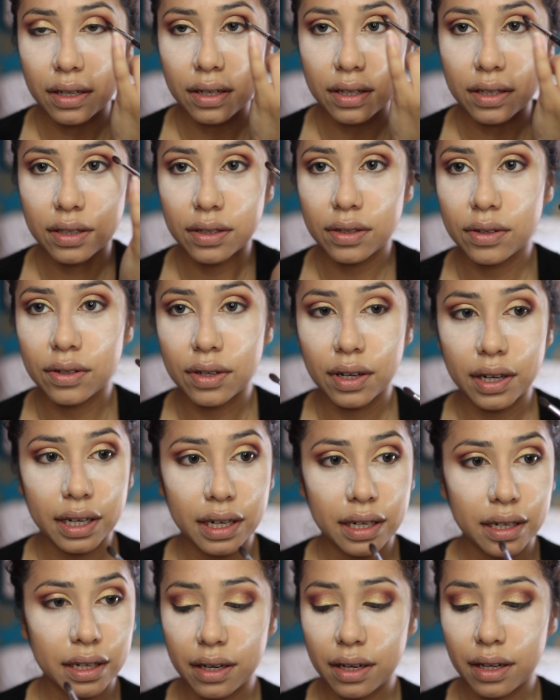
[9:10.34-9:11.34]
just to
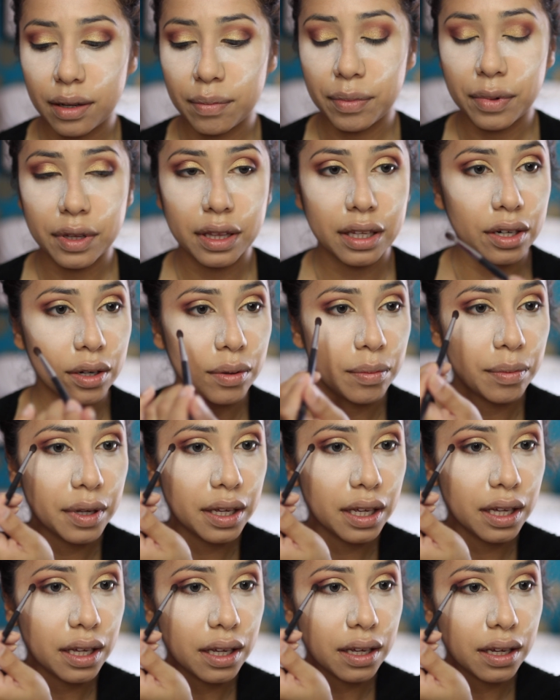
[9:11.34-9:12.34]
darken it up a little
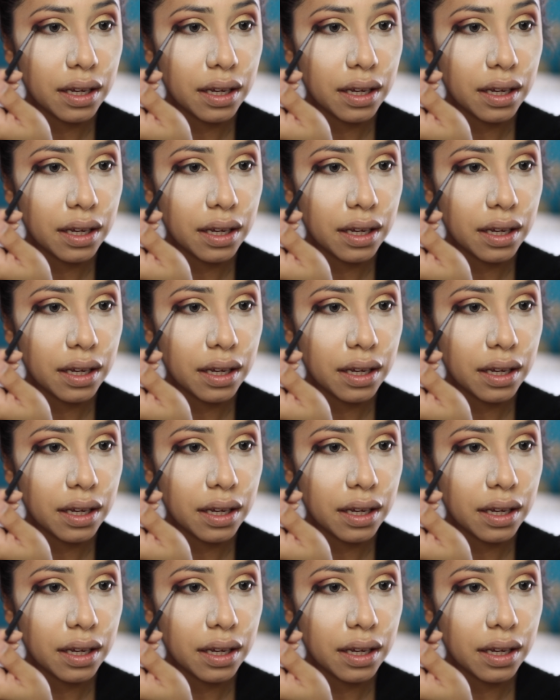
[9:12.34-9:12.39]
bit.